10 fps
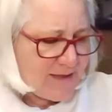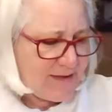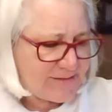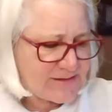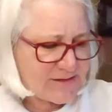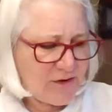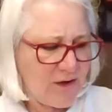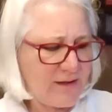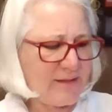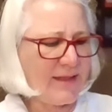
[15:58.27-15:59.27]
it's
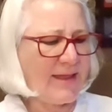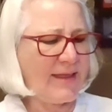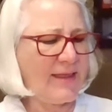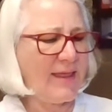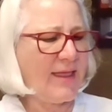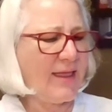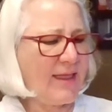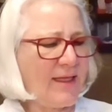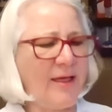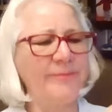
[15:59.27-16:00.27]
got like
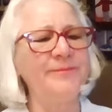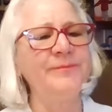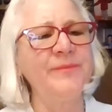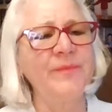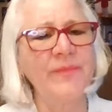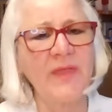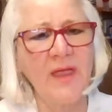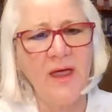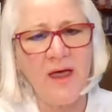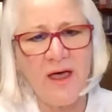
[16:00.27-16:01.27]
a
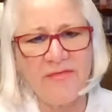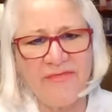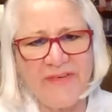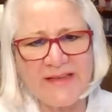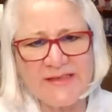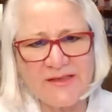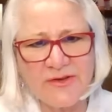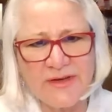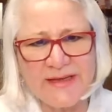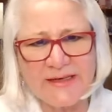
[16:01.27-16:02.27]
fuzz
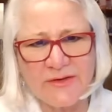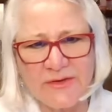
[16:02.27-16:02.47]
on it. Oh,